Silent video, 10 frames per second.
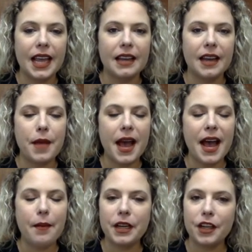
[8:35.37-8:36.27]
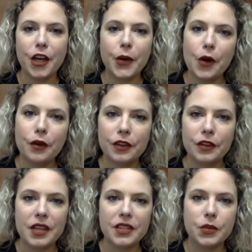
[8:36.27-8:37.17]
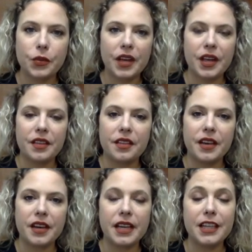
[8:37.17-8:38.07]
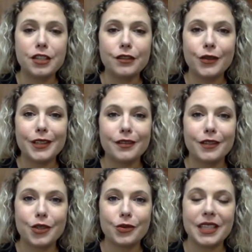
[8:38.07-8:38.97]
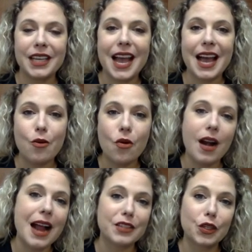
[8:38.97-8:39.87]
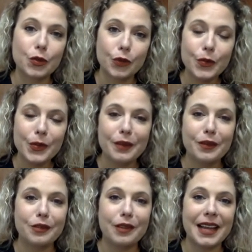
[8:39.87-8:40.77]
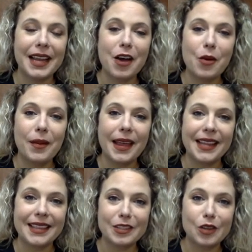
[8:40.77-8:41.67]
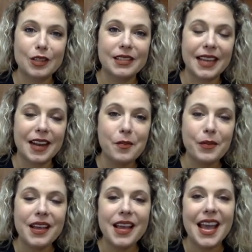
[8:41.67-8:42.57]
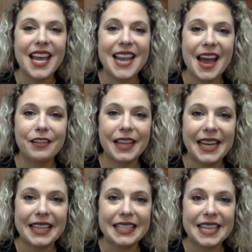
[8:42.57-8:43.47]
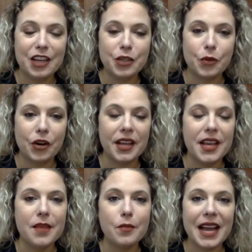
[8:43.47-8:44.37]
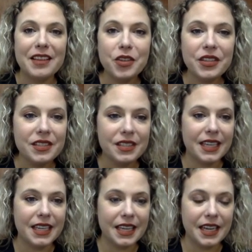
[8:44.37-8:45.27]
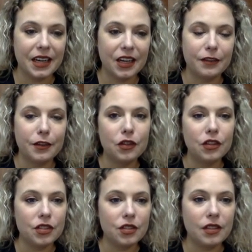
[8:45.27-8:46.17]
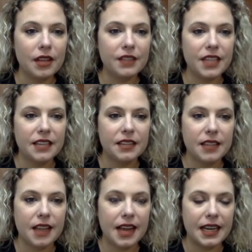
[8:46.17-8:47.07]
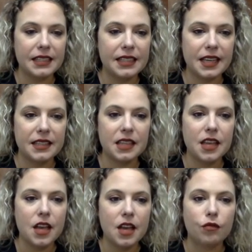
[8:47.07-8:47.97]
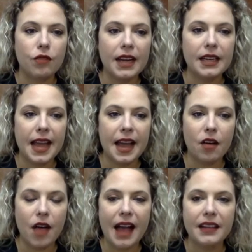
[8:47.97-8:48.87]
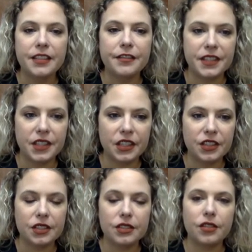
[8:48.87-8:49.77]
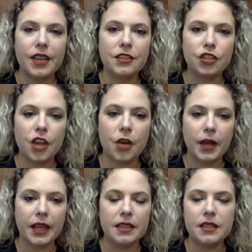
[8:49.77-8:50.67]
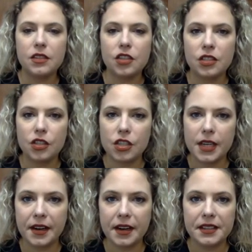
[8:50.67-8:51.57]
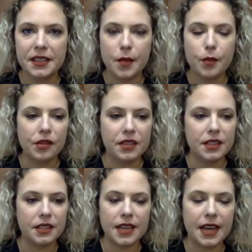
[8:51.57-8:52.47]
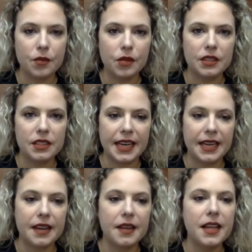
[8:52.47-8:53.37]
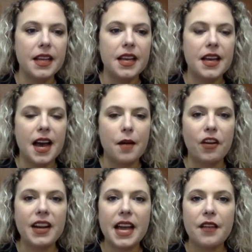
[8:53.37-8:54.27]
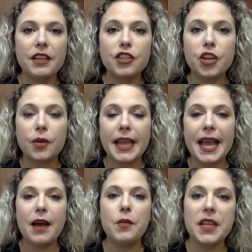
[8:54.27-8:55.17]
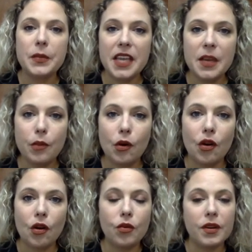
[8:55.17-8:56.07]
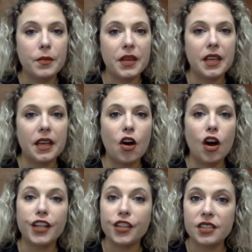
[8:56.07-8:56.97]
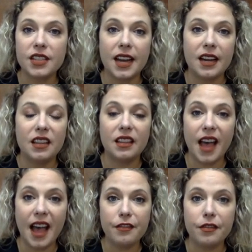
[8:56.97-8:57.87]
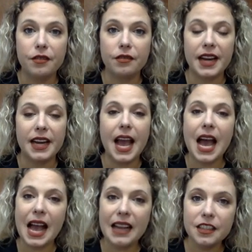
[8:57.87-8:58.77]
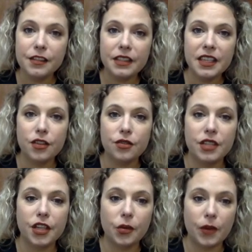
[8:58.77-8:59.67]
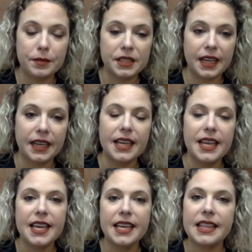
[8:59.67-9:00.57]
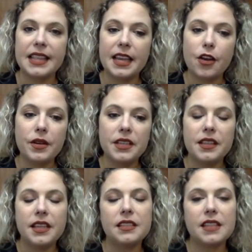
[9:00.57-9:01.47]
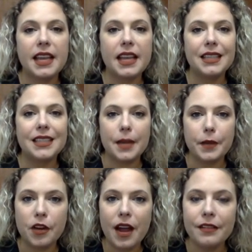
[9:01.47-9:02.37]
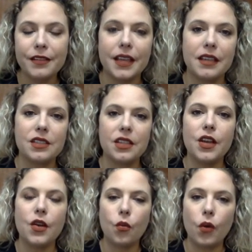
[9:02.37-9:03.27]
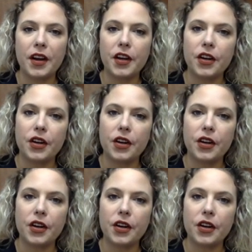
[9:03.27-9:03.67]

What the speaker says: and I'm happy to go over this with each of you individually or as a group if you'd like help getting this all set up and navigating the dashboard. But as you can see here, if you look to the left-hand side, it says right now, active visitors. So that's showing, and this is just a generic sample, this isn't anyone's data. Right now, that's showing how many people would be on your site live, right? Actively using your website. Then they go into things like demographics, where